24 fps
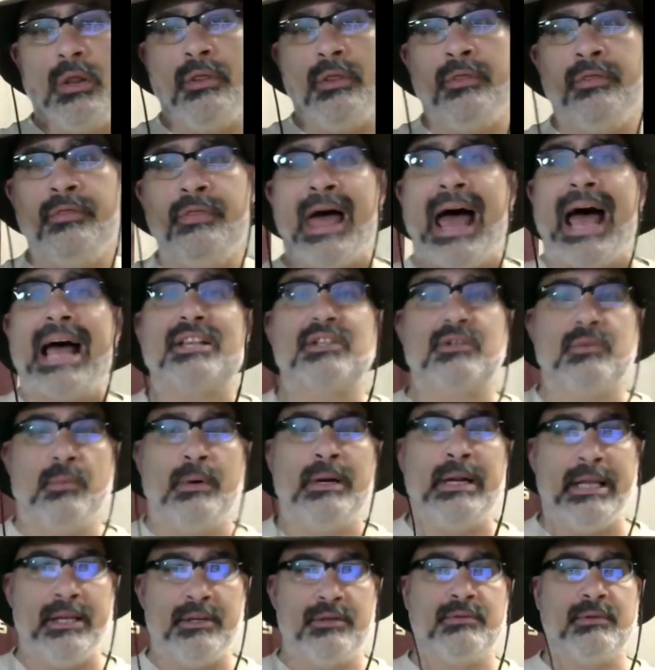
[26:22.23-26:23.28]
That's when
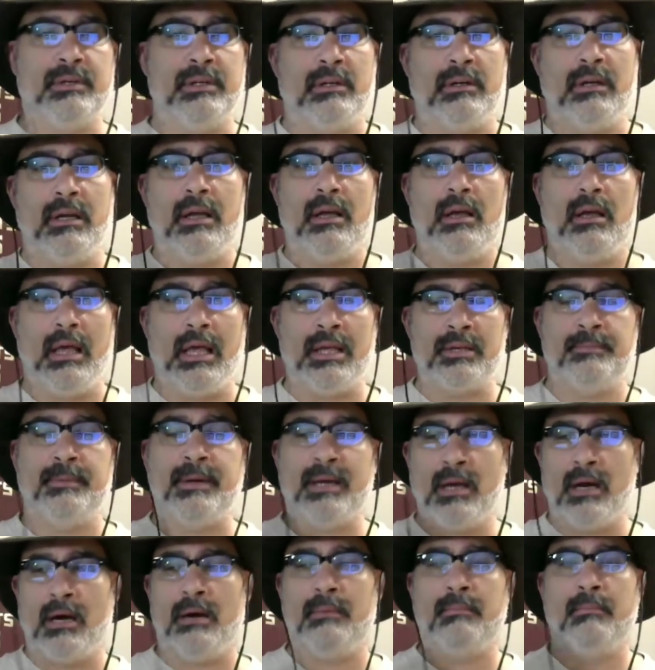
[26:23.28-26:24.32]
Israel has
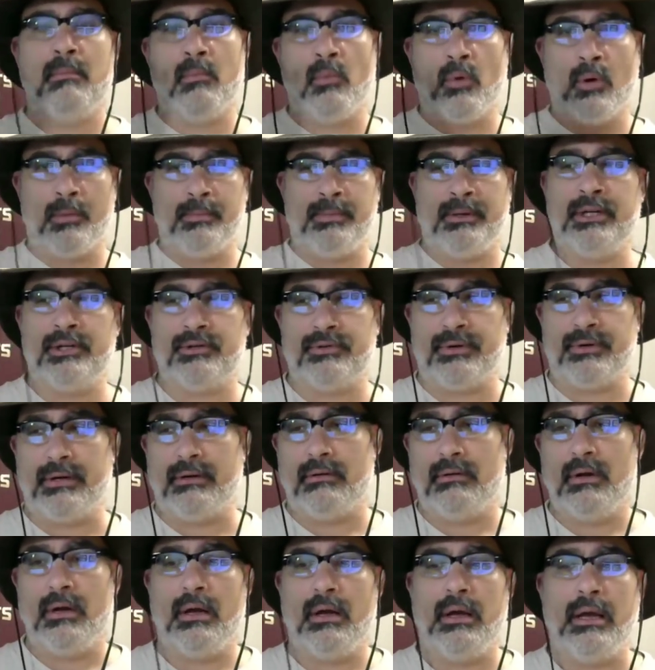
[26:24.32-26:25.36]
become more belligerent
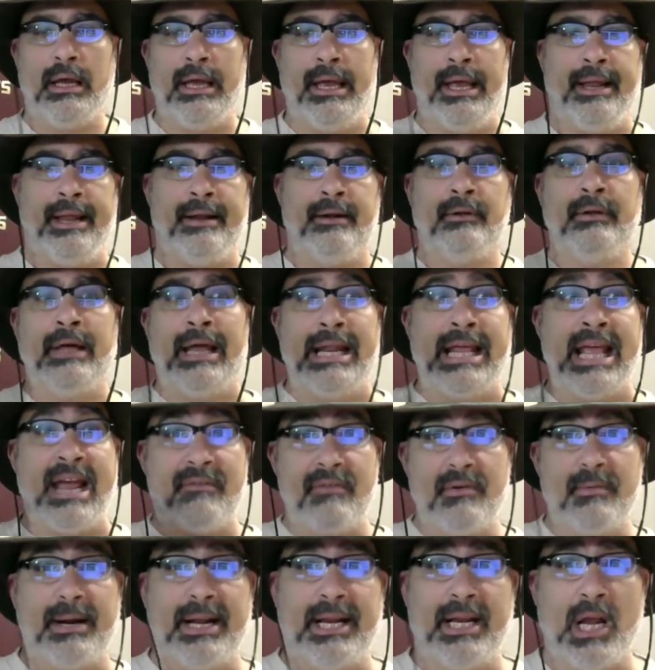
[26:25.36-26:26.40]
and letting
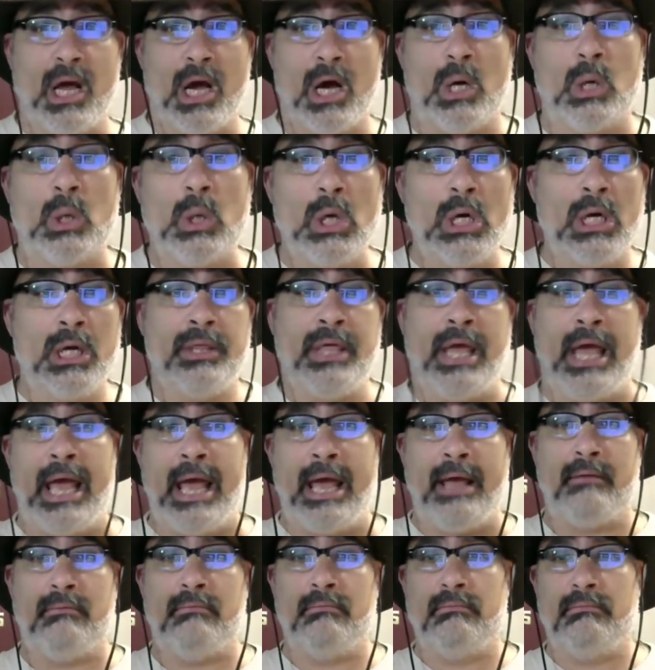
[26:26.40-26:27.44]
everybody know
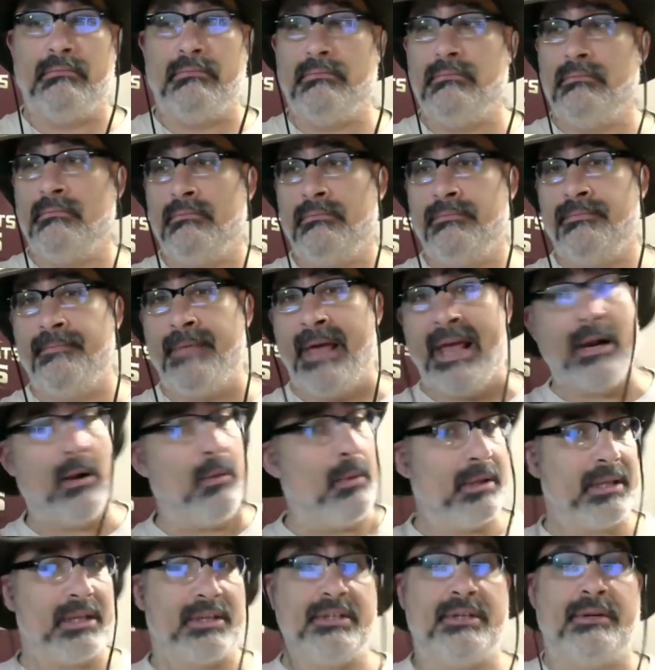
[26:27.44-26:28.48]
that they don't
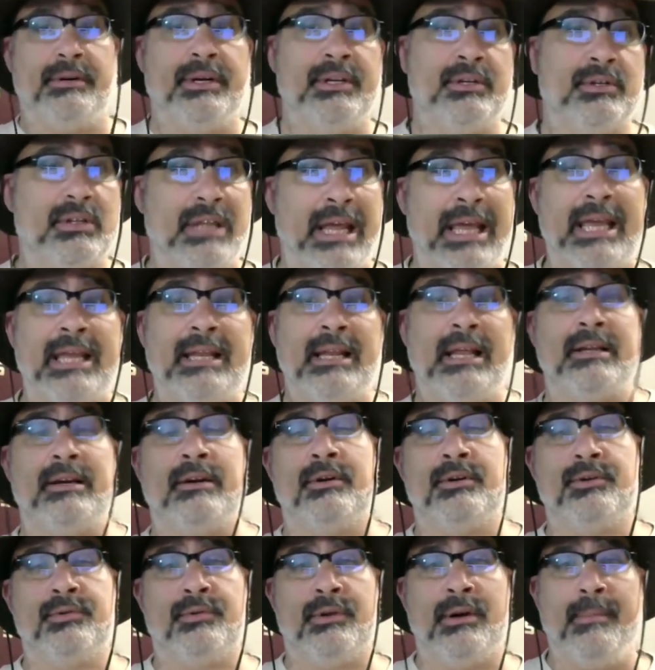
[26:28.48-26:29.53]
want the Syrians taking that
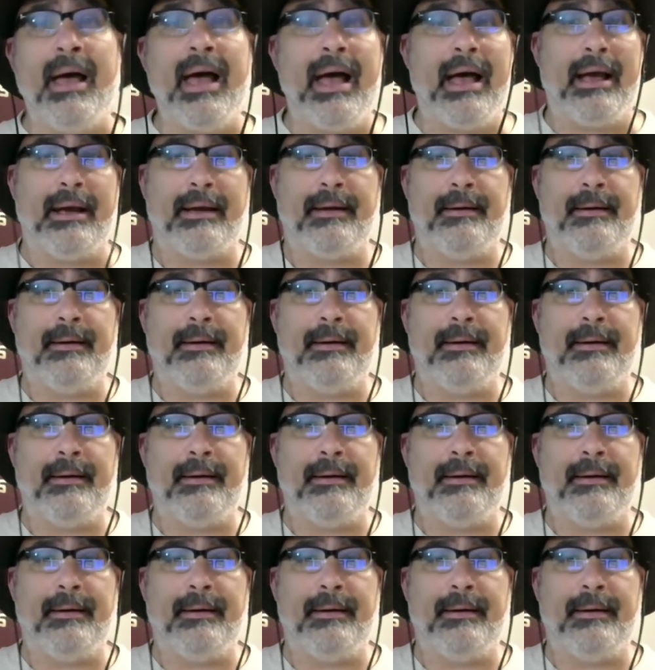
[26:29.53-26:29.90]
territory back.